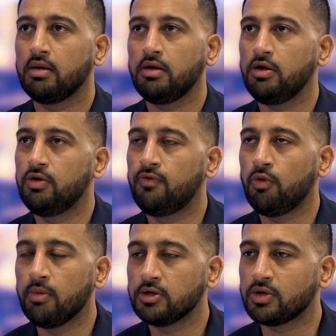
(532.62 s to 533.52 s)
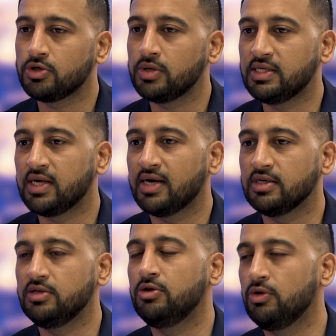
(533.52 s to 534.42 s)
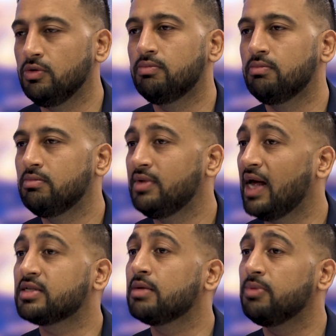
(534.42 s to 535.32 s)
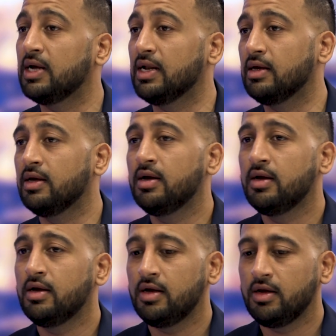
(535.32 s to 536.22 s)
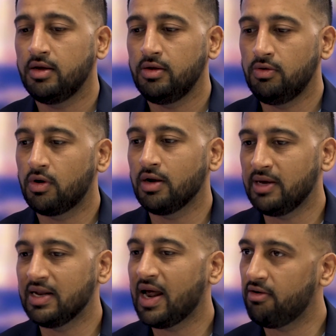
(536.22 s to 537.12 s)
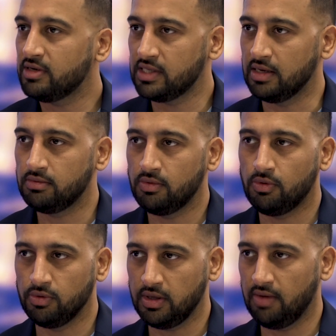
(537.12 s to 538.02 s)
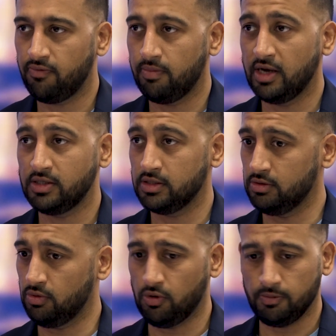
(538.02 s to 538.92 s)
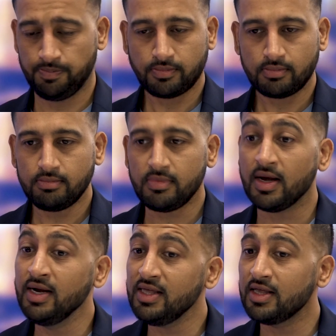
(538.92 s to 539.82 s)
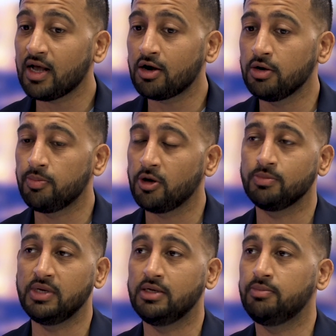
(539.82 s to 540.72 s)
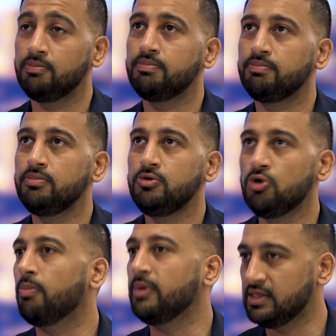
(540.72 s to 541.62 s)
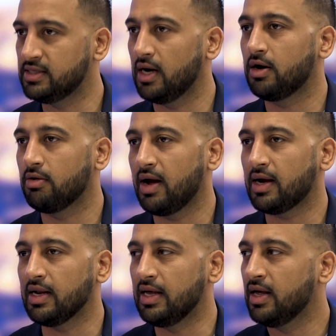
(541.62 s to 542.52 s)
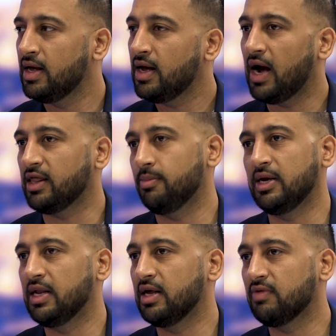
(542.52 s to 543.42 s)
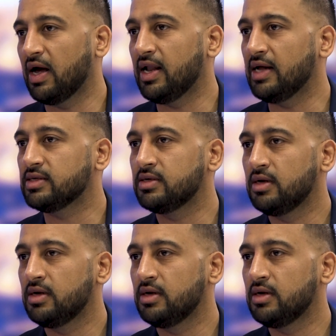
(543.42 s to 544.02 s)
you've almost got to treat it as a new let completely. You're going to be inheriting all the information or anything that could have possibly not been done correctly at the beginning of that let.